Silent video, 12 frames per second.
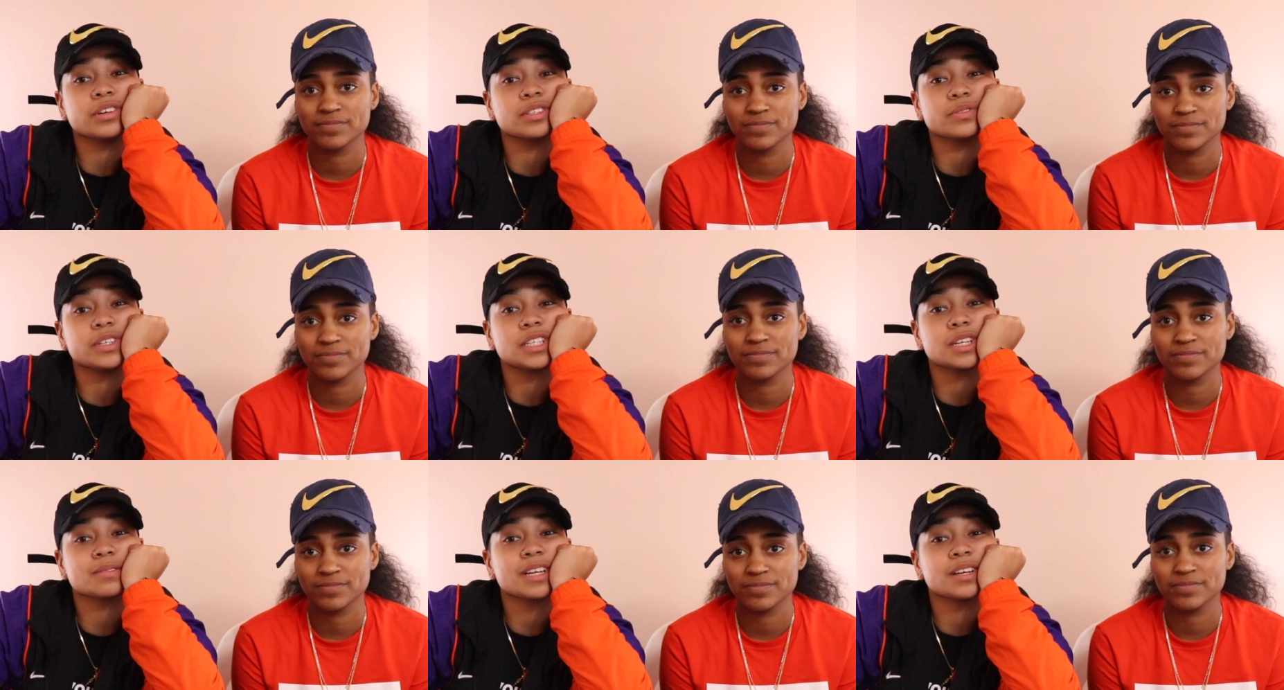Speaker 1: once a
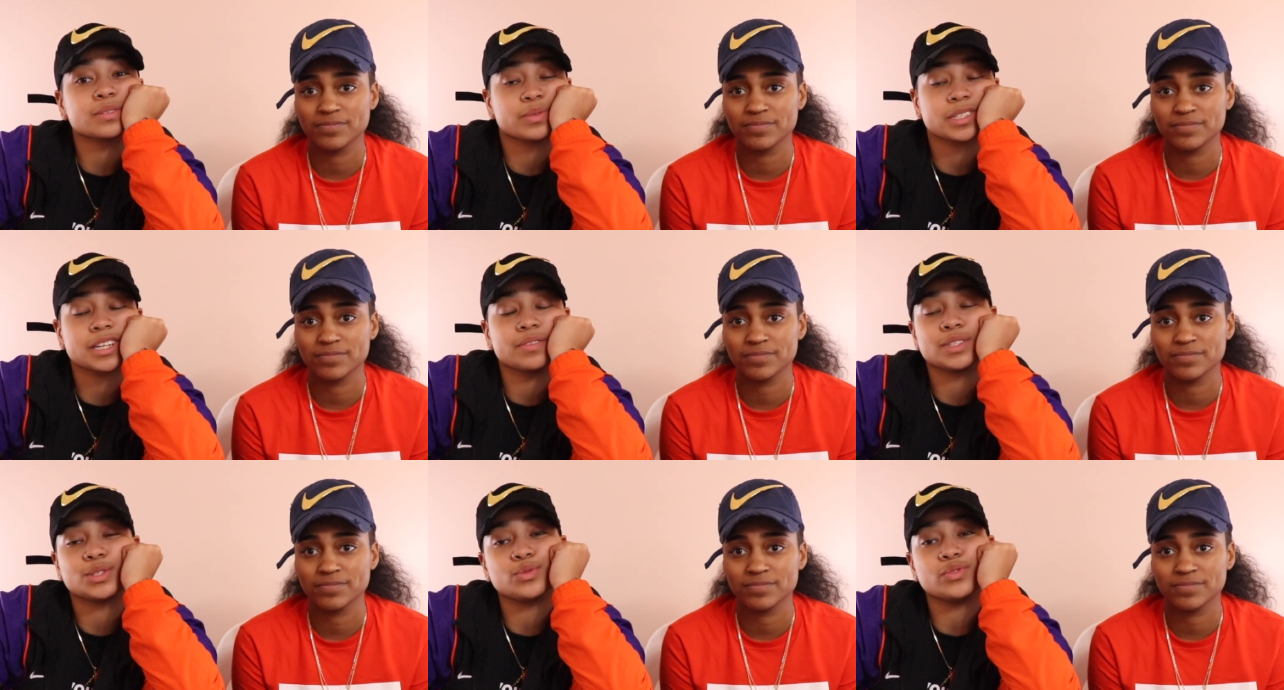week, sometimes once
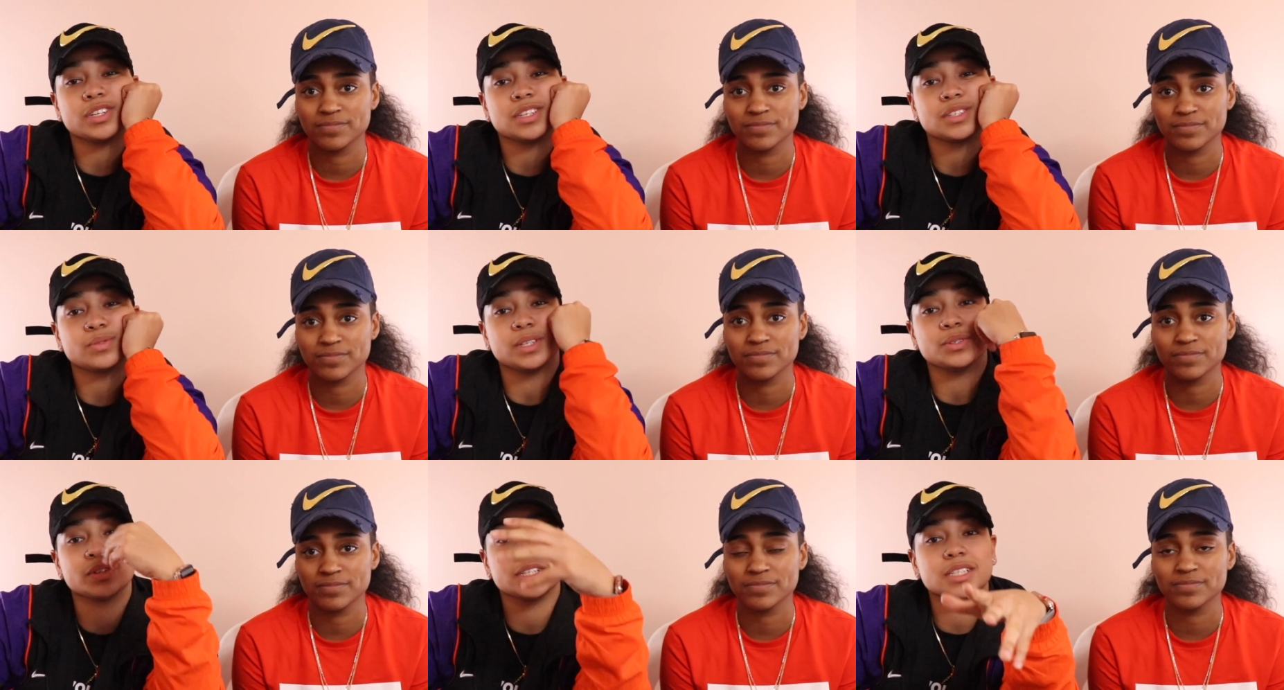every 2 weeks we
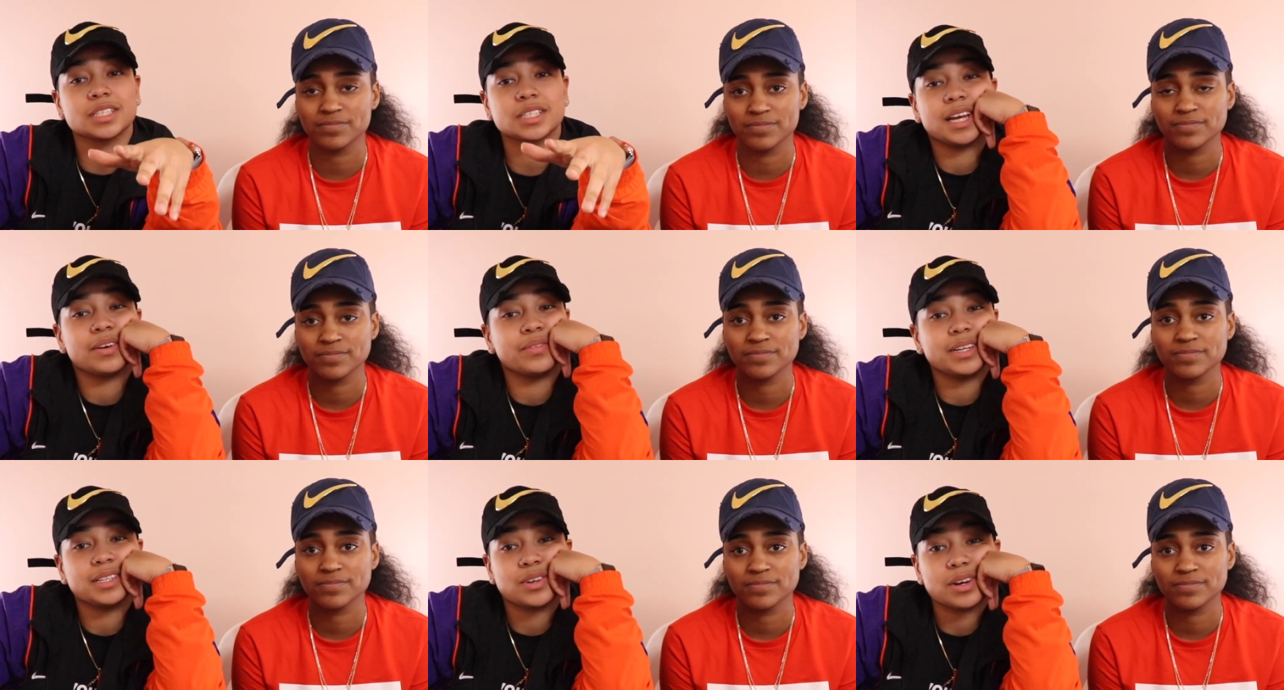do this, and
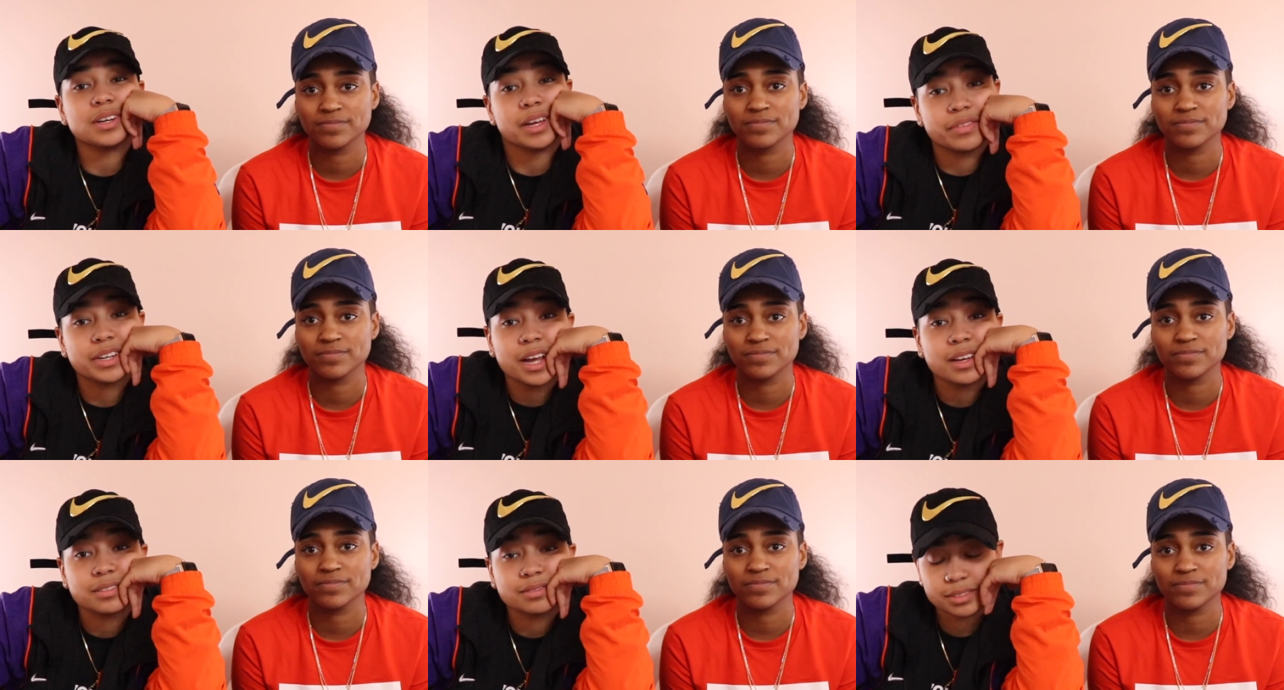we talk every
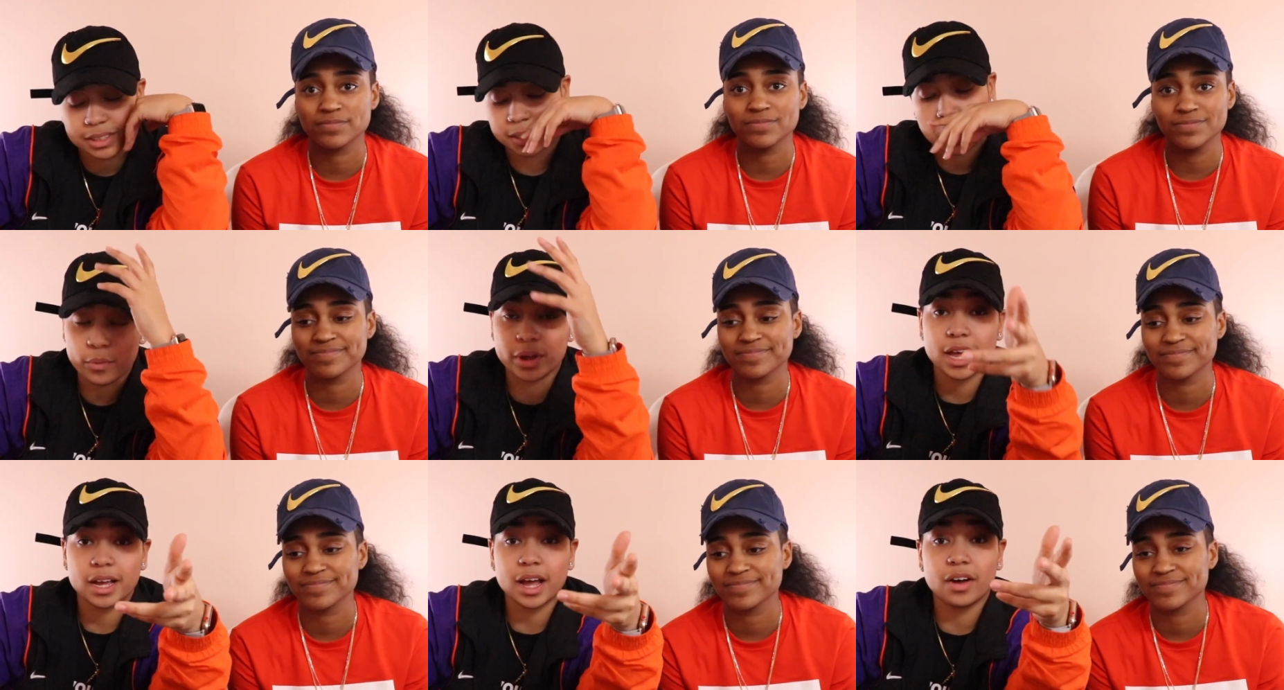day. So and
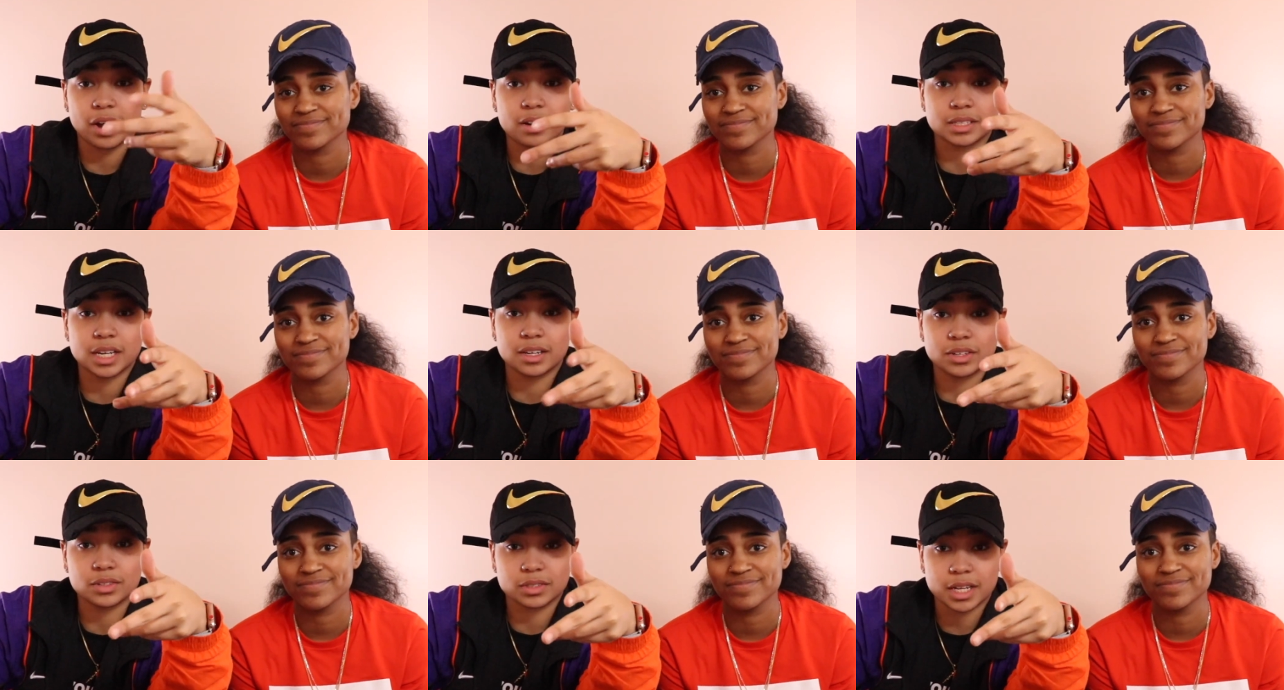we hang out outside
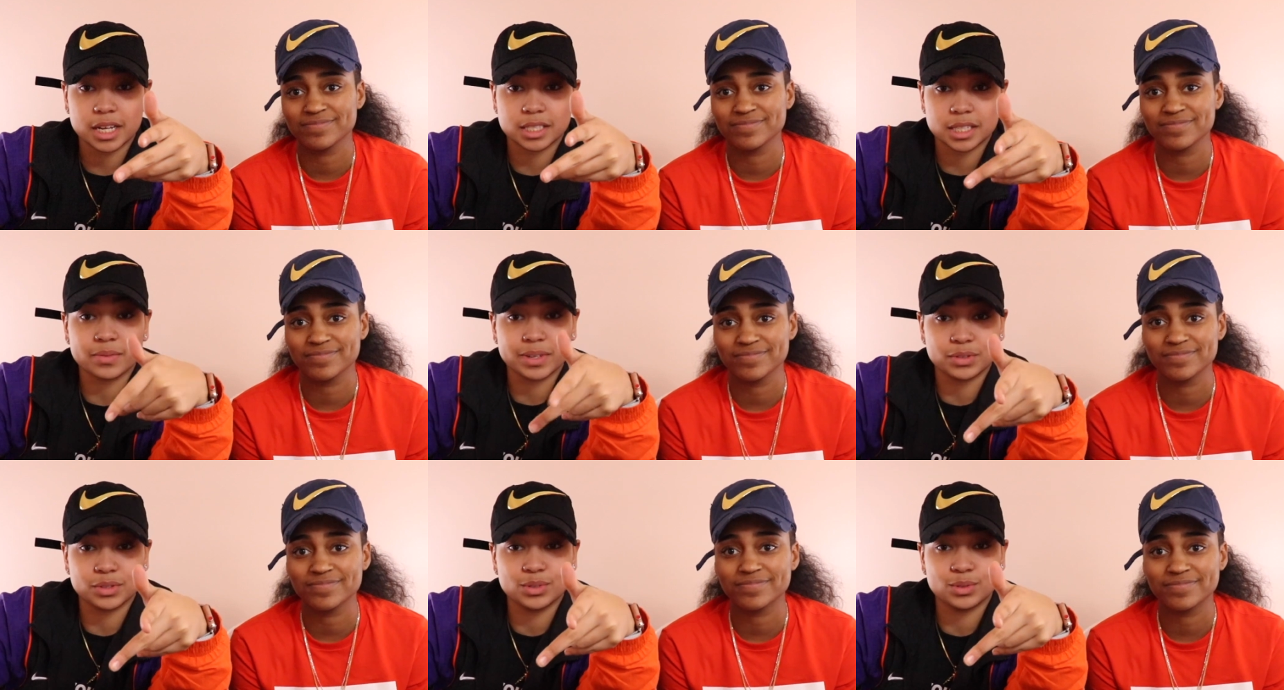of those days that
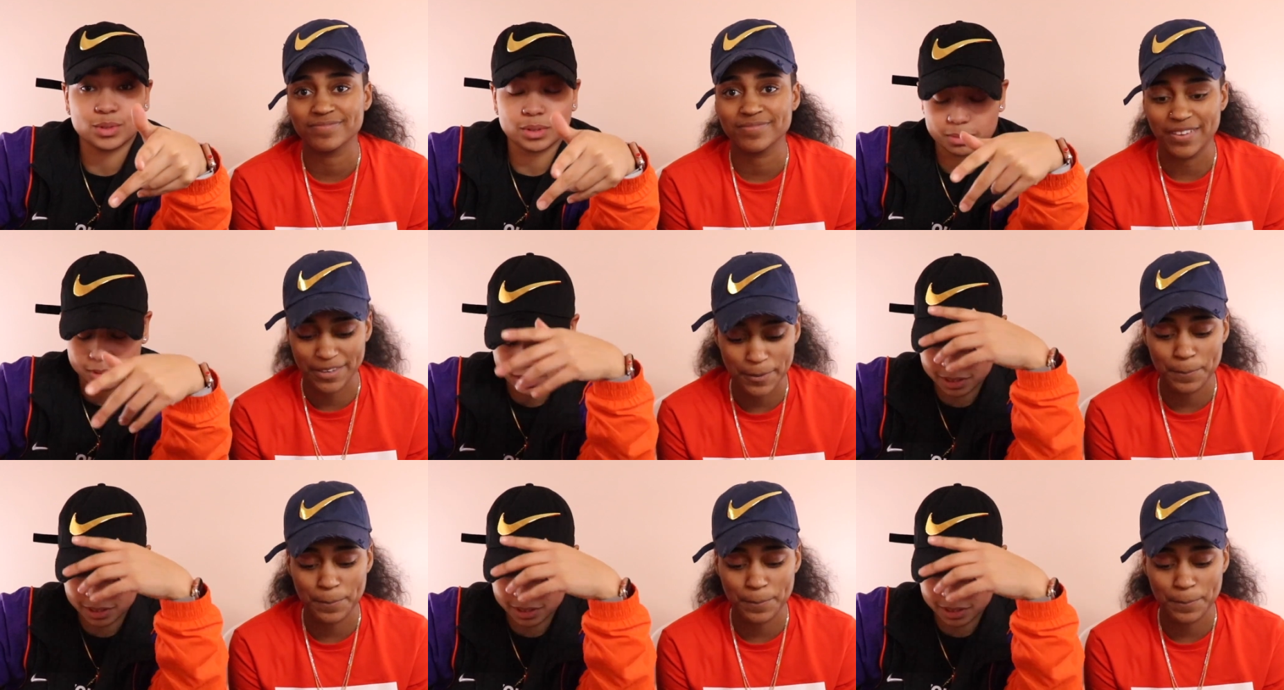we do YouTube,